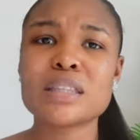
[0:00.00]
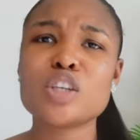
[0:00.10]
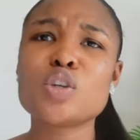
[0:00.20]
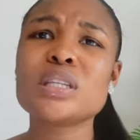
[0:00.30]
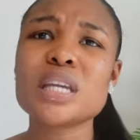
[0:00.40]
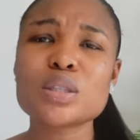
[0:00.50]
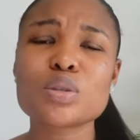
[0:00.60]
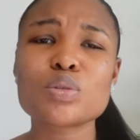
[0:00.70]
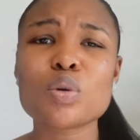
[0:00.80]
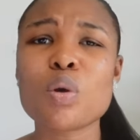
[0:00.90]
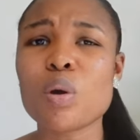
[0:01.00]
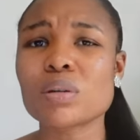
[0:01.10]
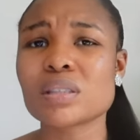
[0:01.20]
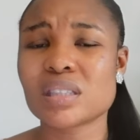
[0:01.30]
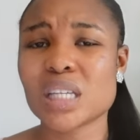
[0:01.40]
You need to know
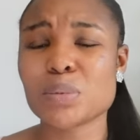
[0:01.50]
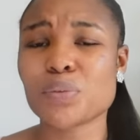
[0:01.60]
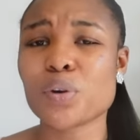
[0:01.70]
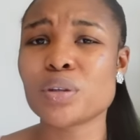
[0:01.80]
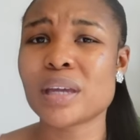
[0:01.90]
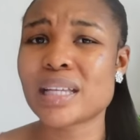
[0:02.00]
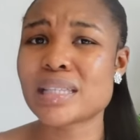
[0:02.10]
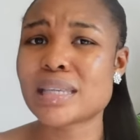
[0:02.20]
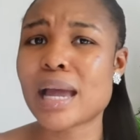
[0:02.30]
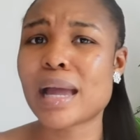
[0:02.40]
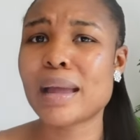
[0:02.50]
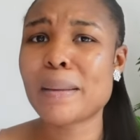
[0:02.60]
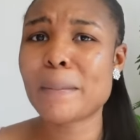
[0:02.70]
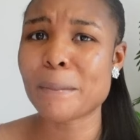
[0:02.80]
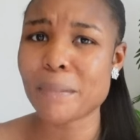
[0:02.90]
all these things before you enter
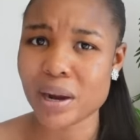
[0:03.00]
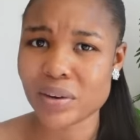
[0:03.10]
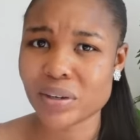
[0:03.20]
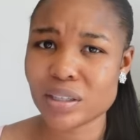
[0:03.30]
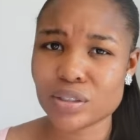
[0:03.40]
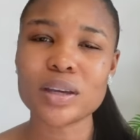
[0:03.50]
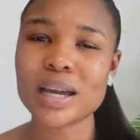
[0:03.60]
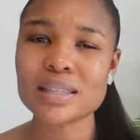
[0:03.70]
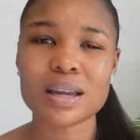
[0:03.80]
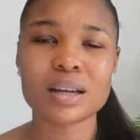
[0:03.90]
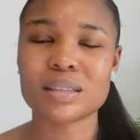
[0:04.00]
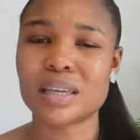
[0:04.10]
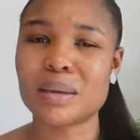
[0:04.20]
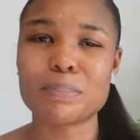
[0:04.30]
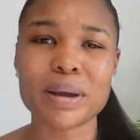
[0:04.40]
marriage. You guys can't
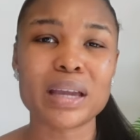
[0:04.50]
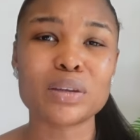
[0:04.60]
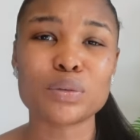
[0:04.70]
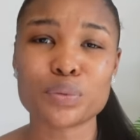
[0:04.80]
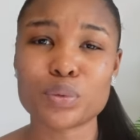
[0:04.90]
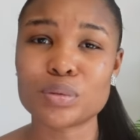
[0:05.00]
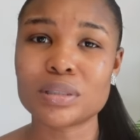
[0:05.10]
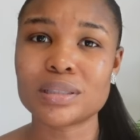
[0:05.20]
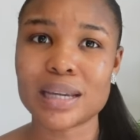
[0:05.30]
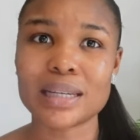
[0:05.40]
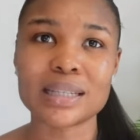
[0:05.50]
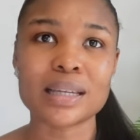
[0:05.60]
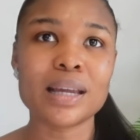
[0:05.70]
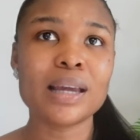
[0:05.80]
keep buying food daily.